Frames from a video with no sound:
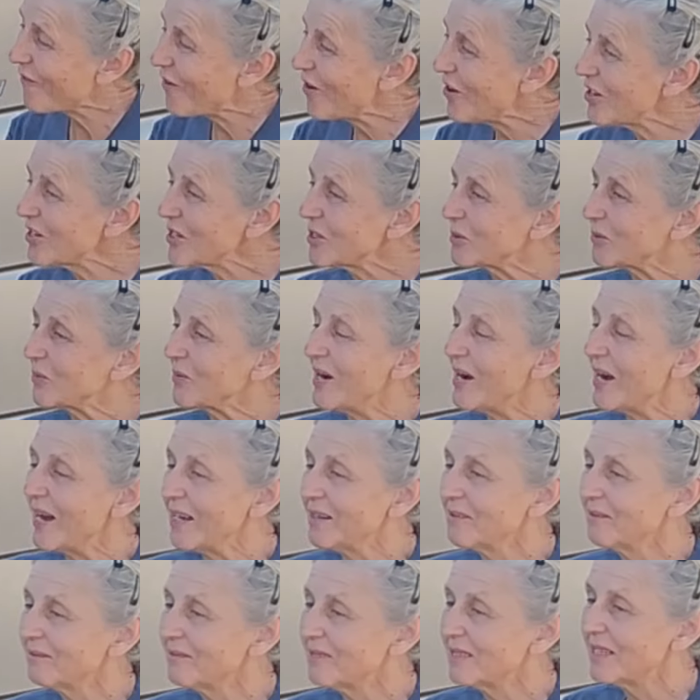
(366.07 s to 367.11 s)
first
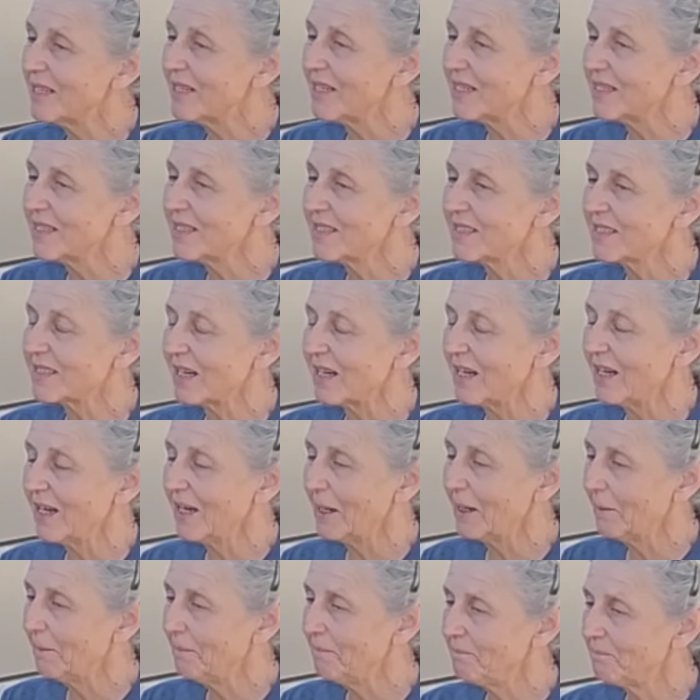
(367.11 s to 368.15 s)
one was
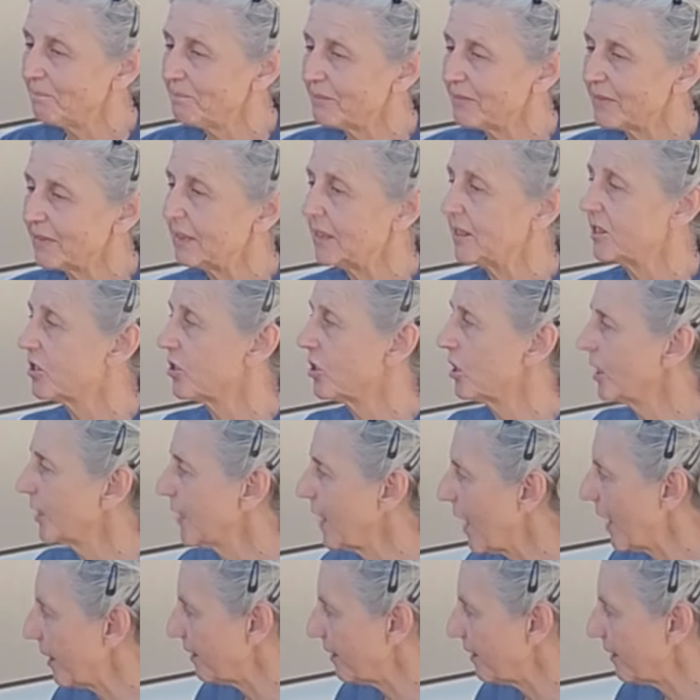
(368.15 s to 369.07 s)
um, the truck